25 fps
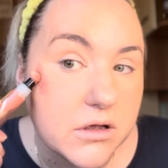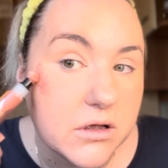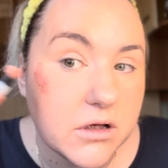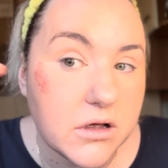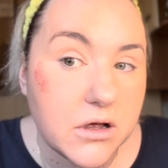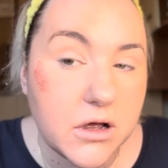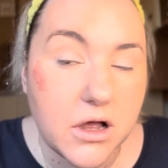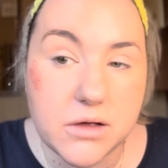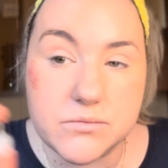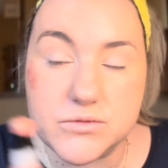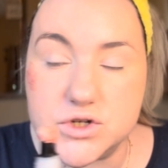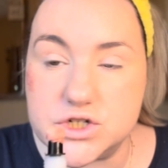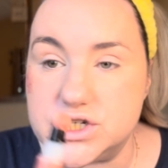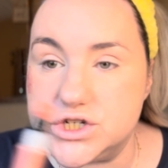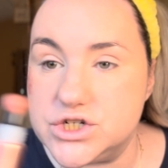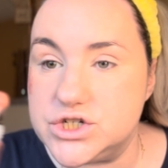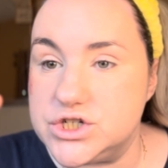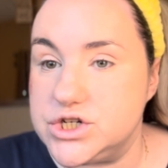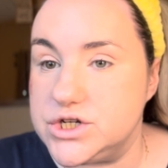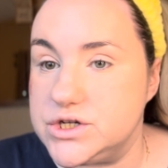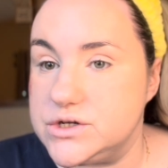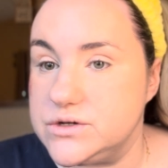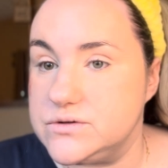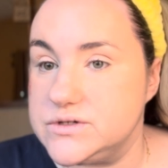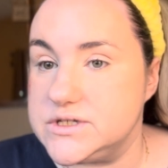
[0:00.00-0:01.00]
I just
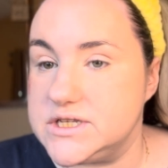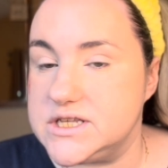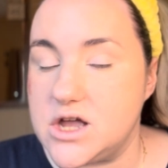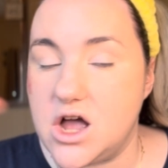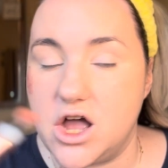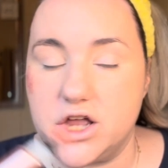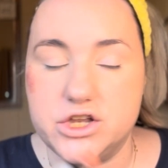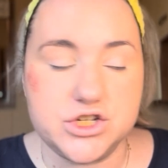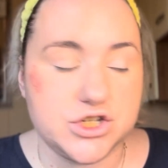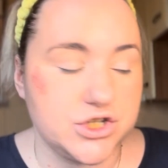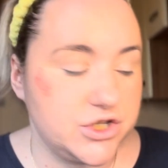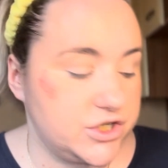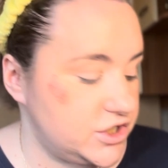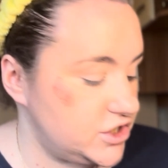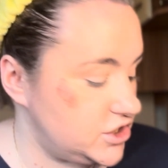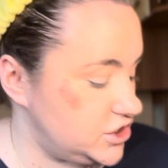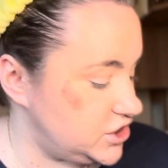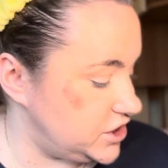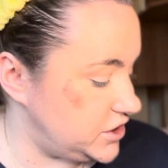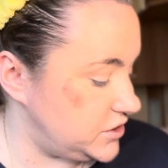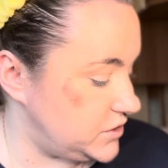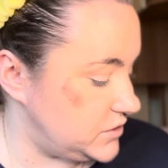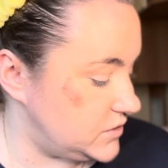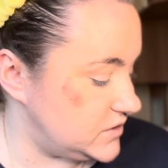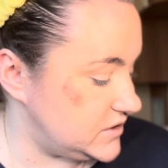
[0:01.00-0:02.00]
used
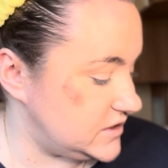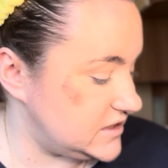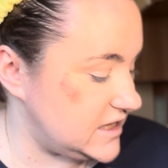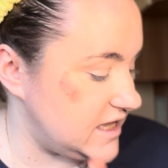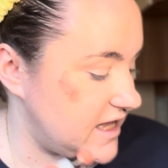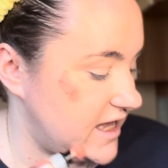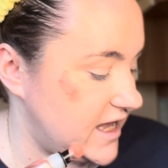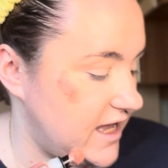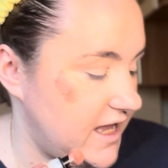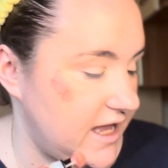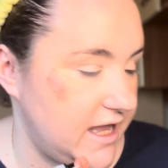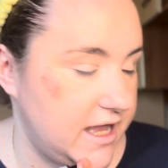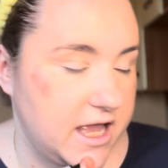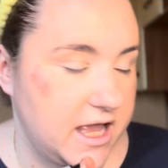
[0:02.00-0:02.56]
the